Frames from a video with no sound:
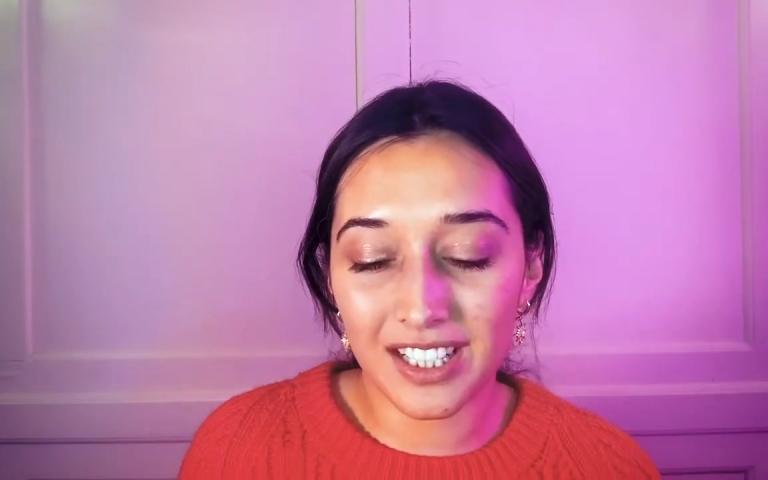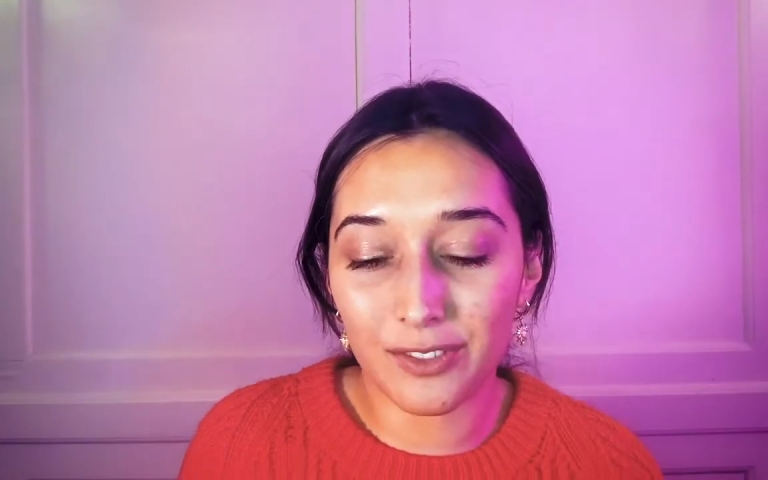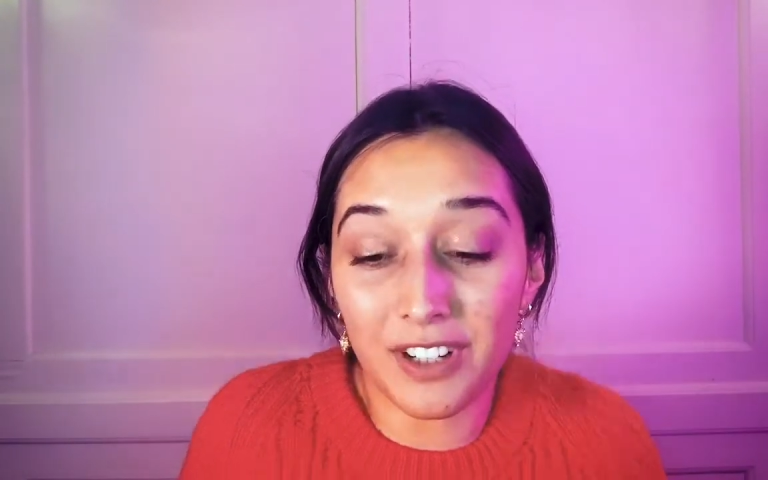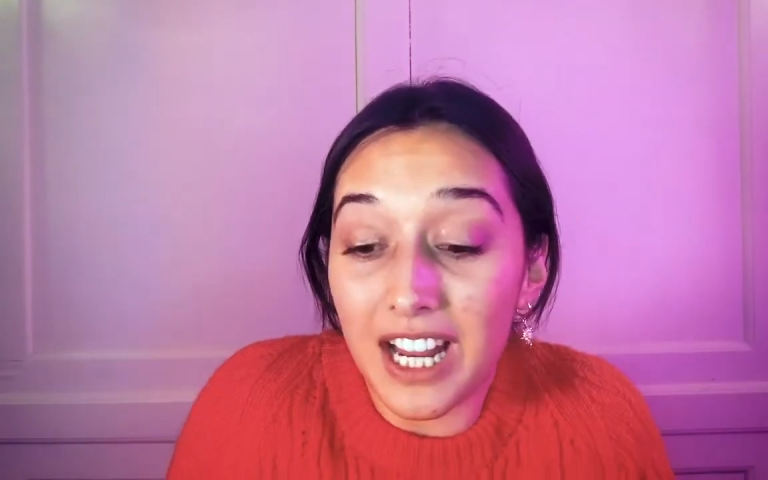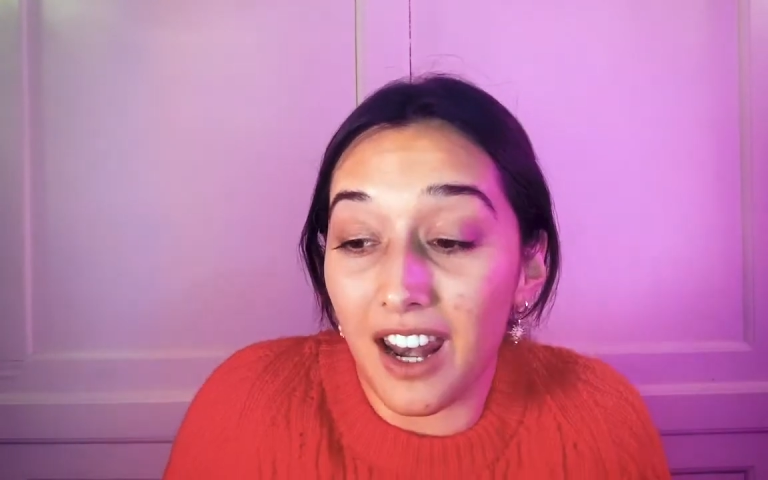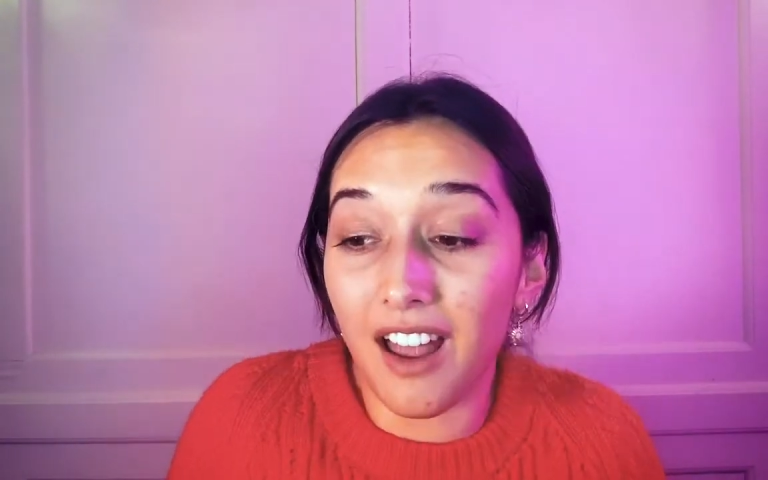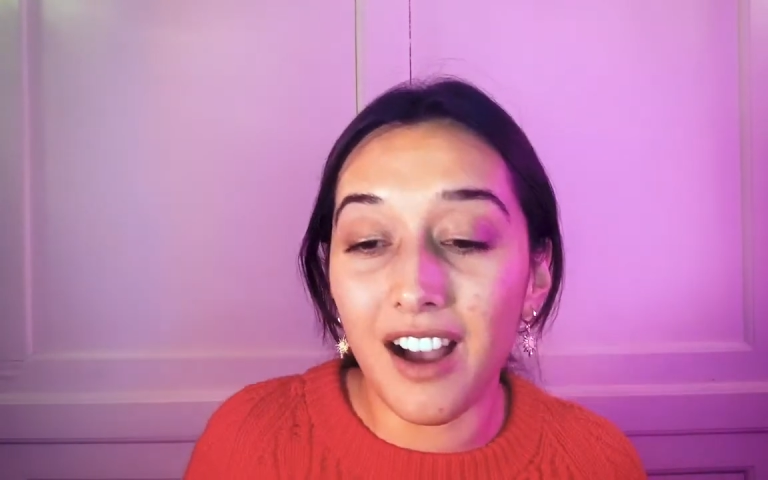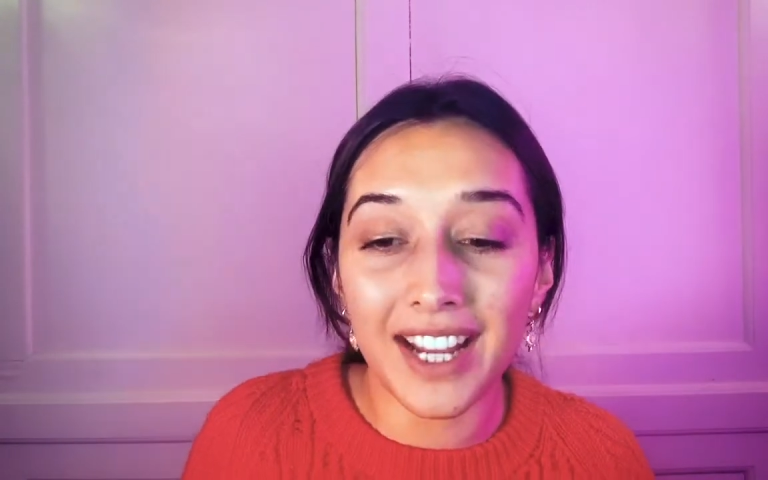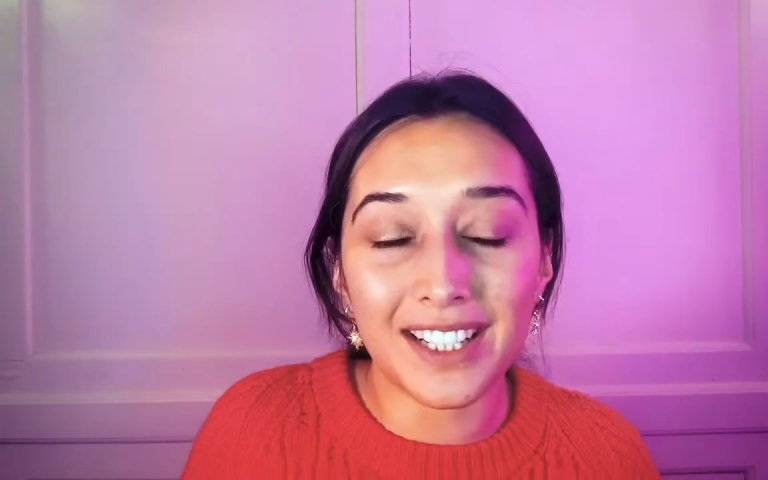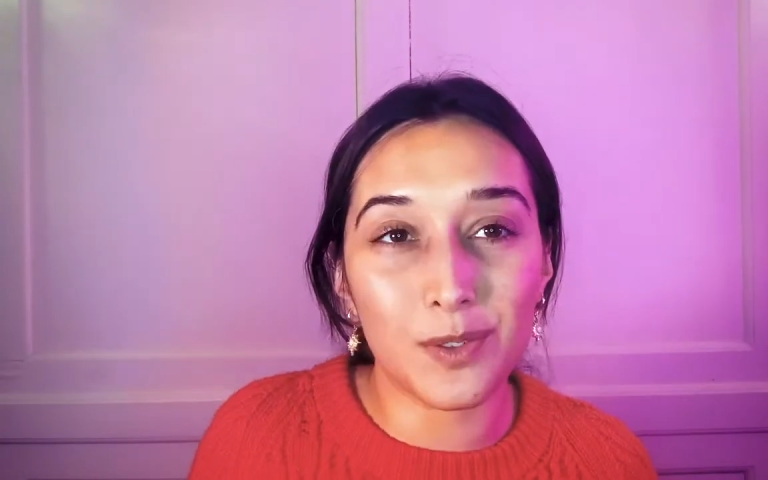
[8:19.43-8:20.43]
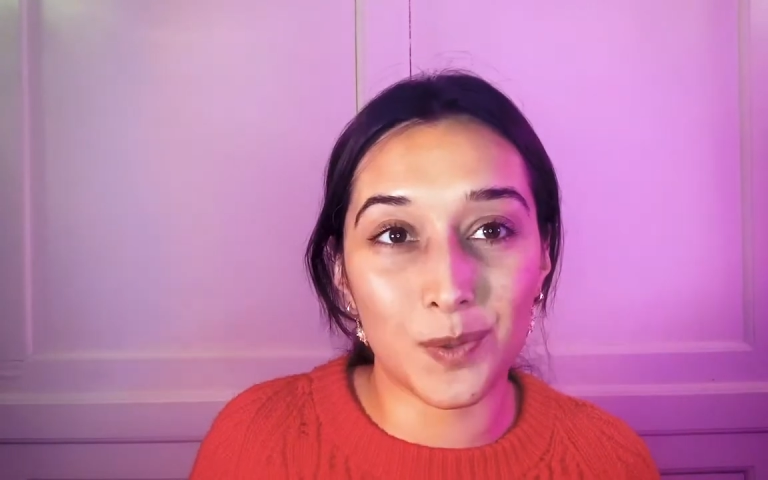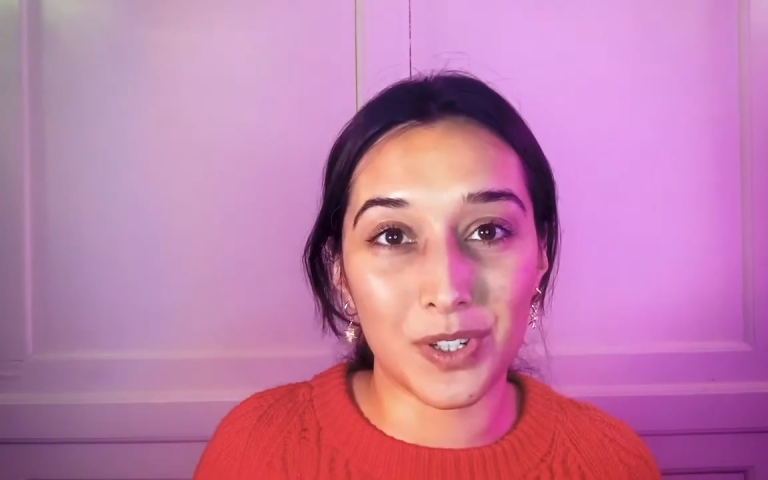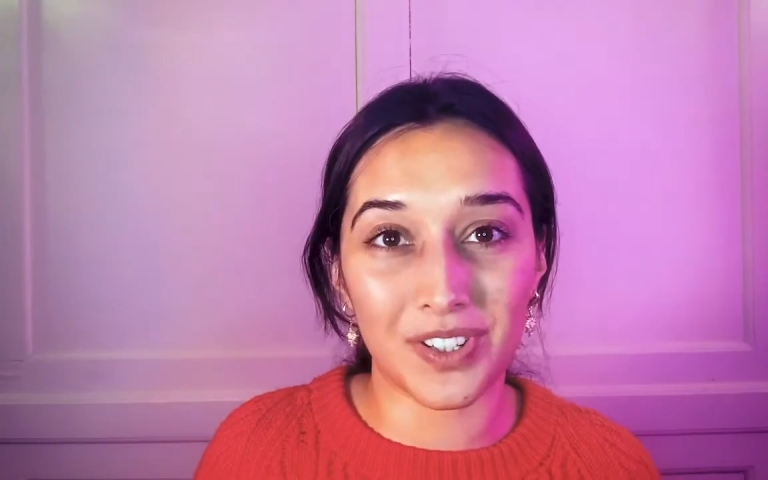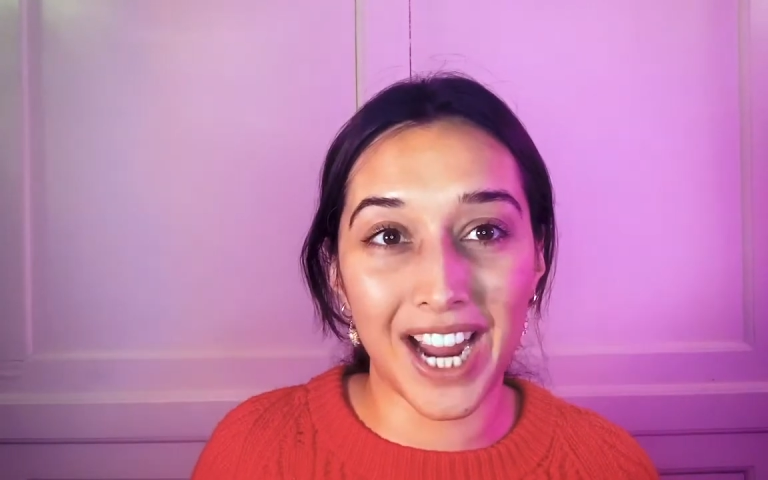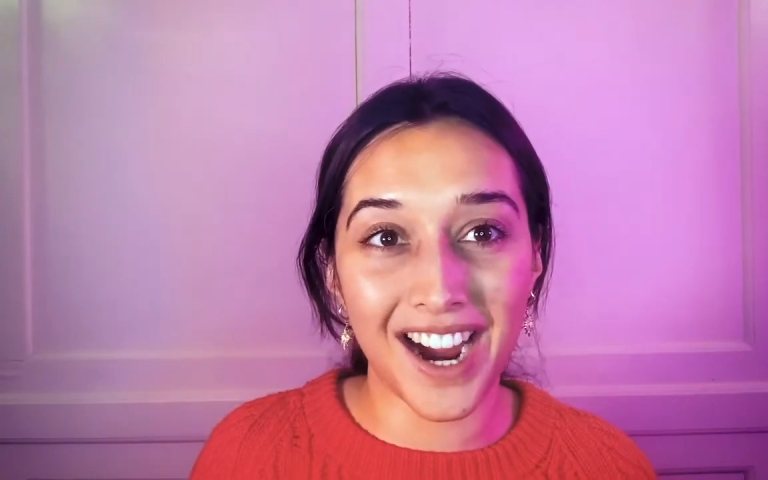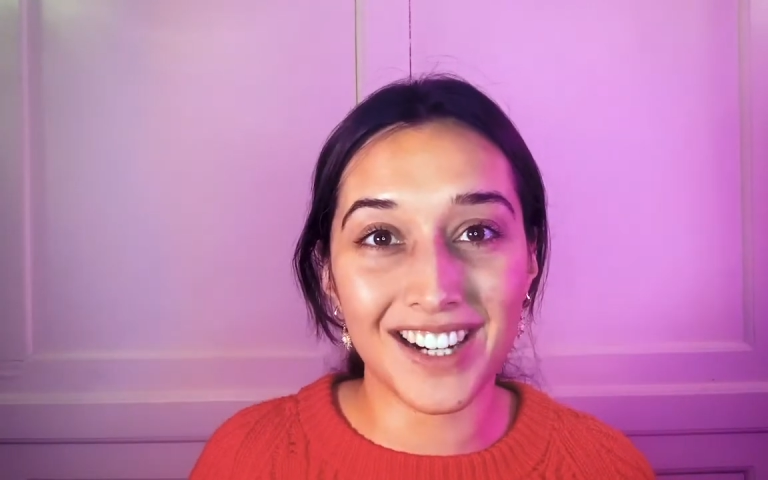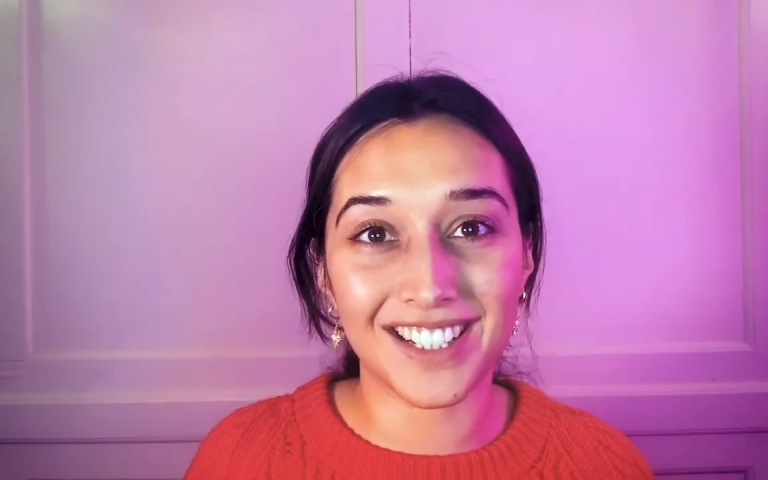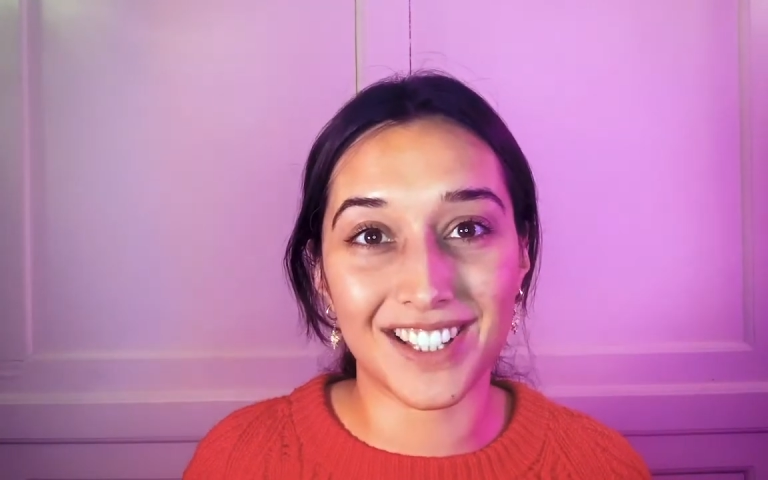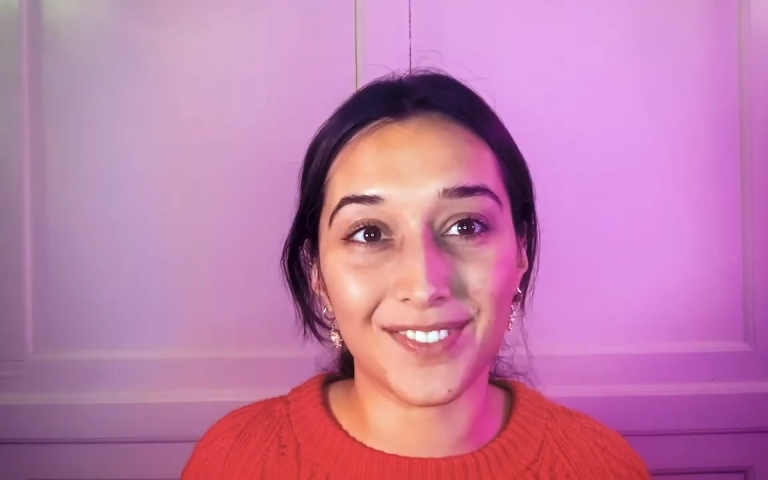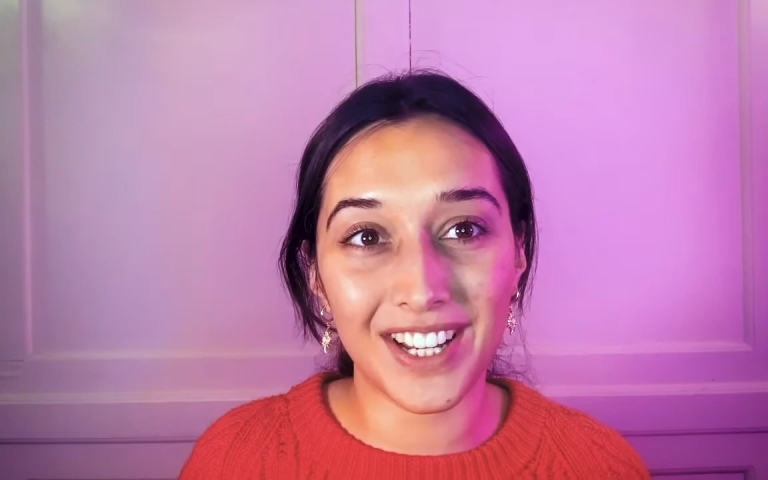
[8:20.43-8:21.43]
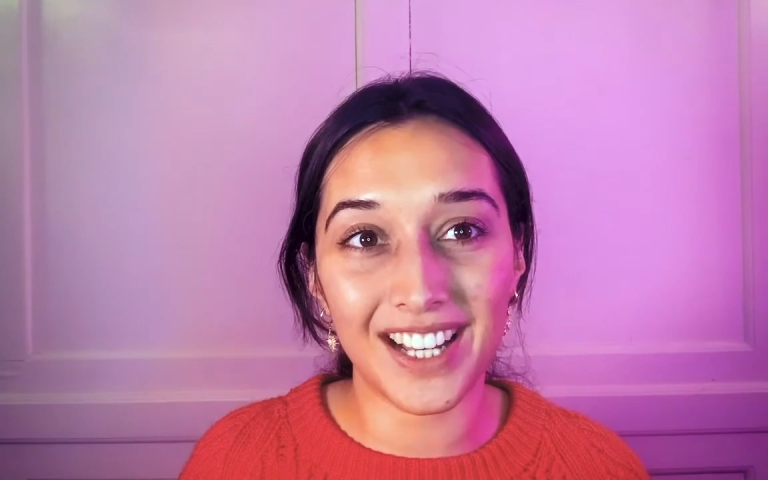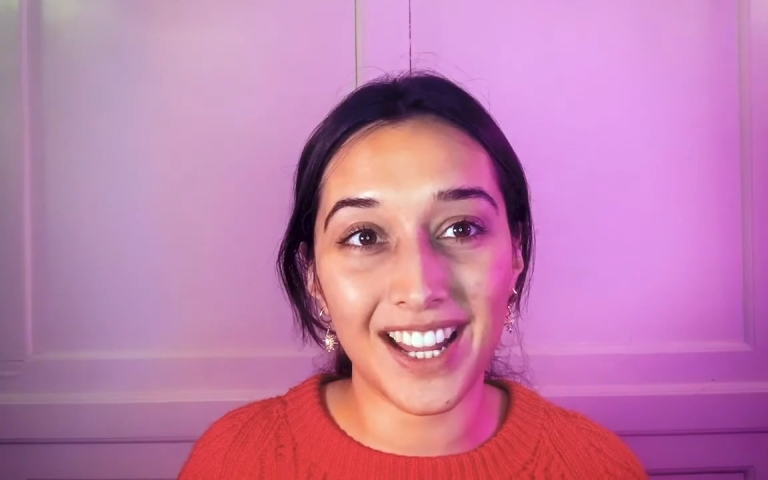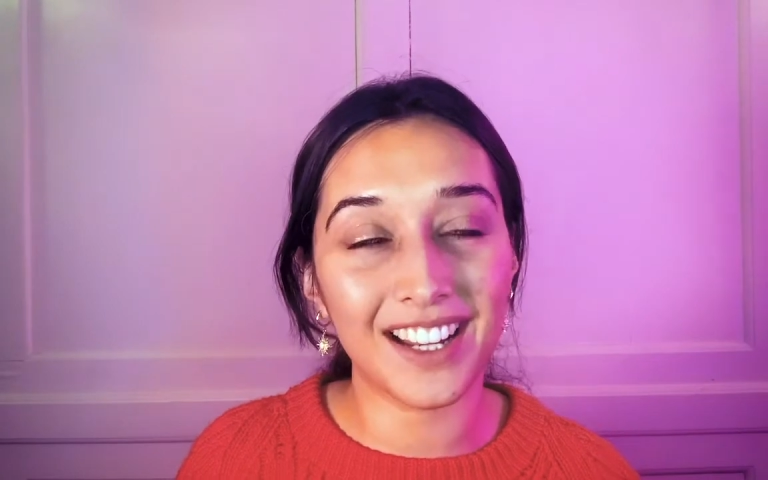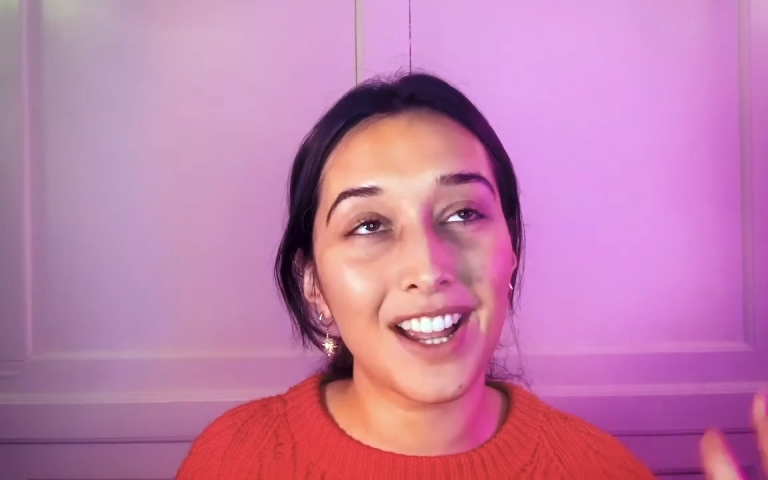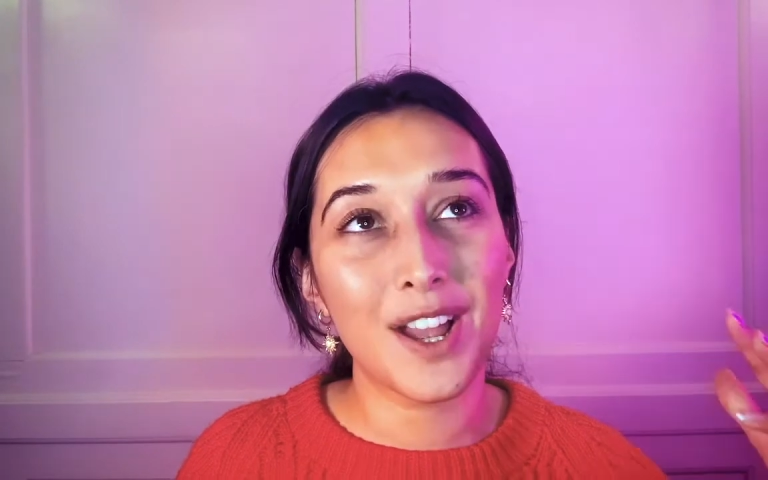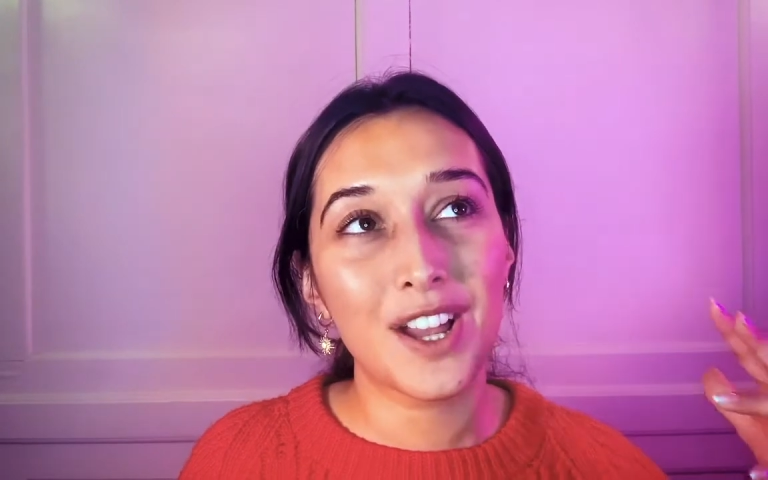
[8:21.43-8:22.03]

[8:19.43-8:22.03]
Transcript: realigned with what your character's feeling,